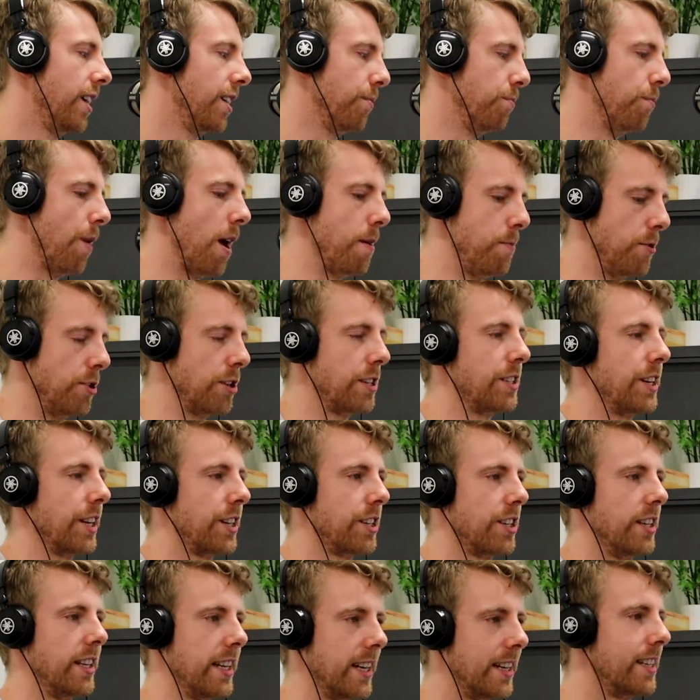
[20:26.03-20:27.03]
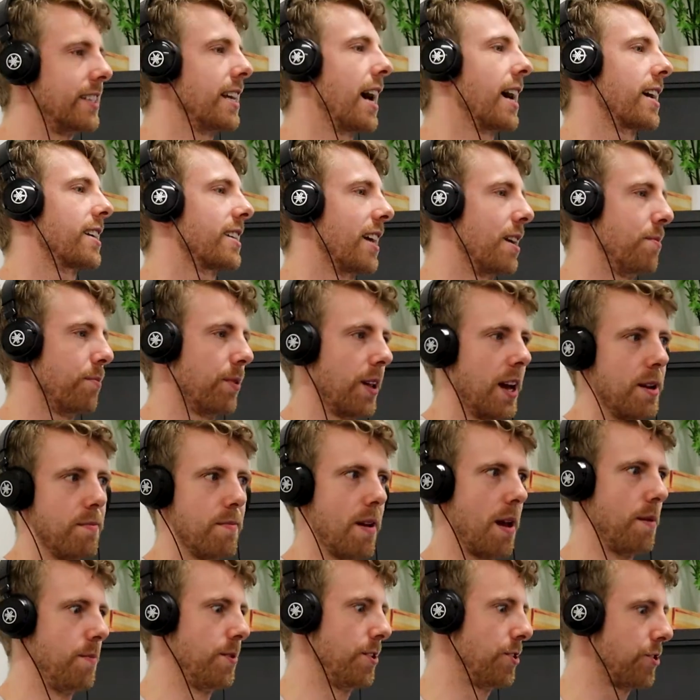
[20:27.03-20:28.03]
Maybe you stick to the exact same plan.
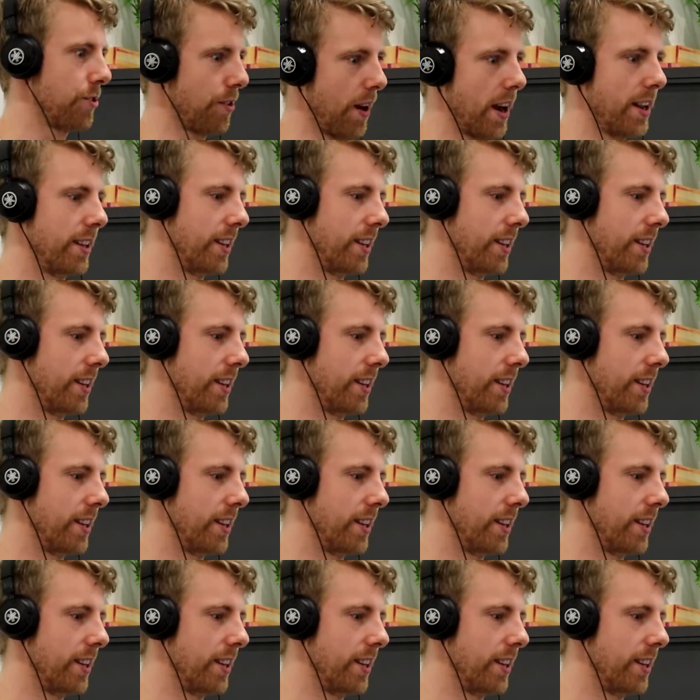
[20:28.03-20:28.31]
Maybe you try